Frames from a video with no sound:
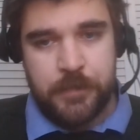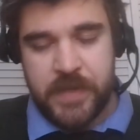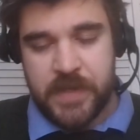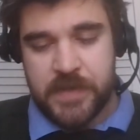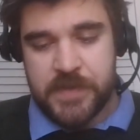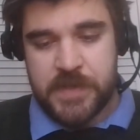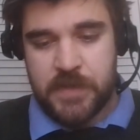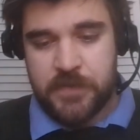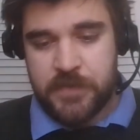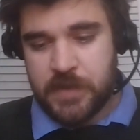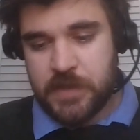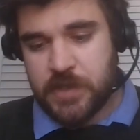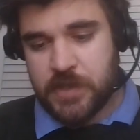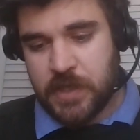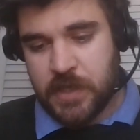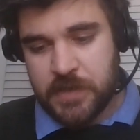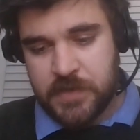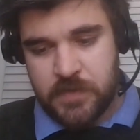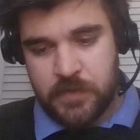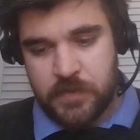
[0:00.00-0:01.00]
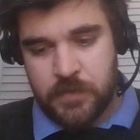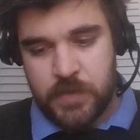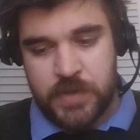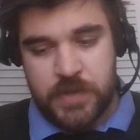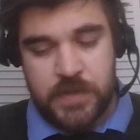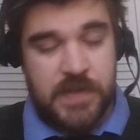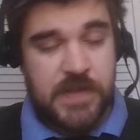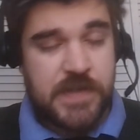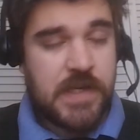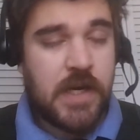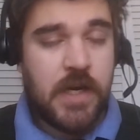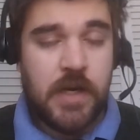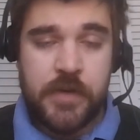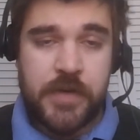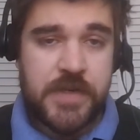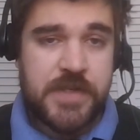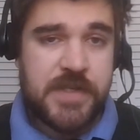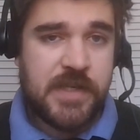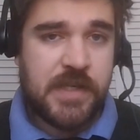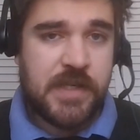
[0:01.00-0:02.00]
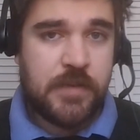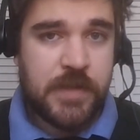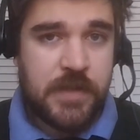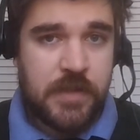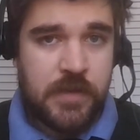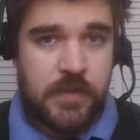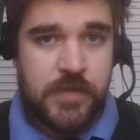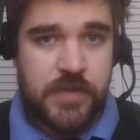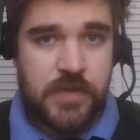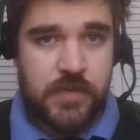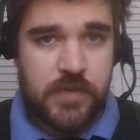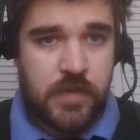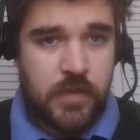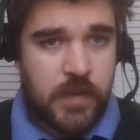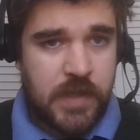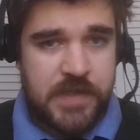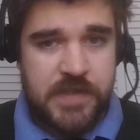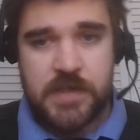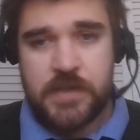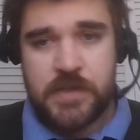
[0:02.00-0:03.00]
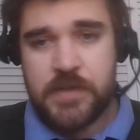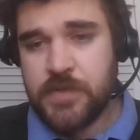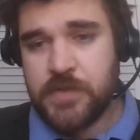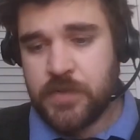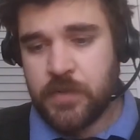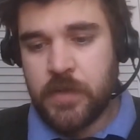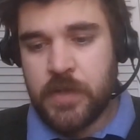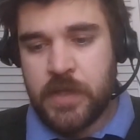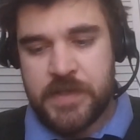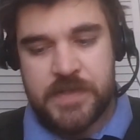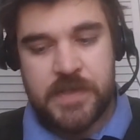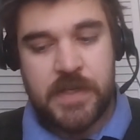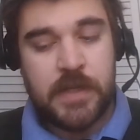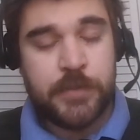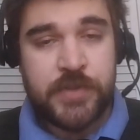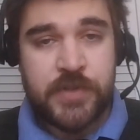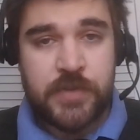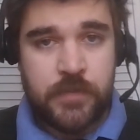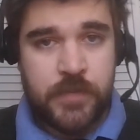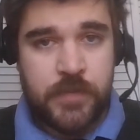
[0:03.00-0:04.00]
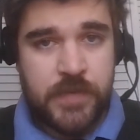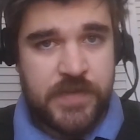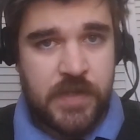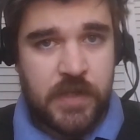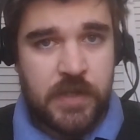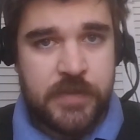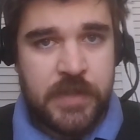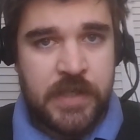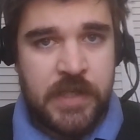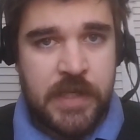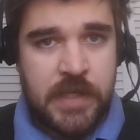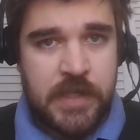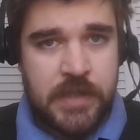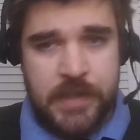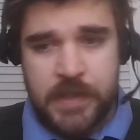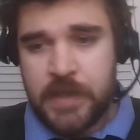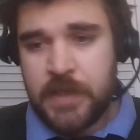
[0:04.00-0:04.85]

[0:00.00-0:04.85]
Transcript: because if the chat solution does not understand what the user's request is or it isn't able to resolve it yet,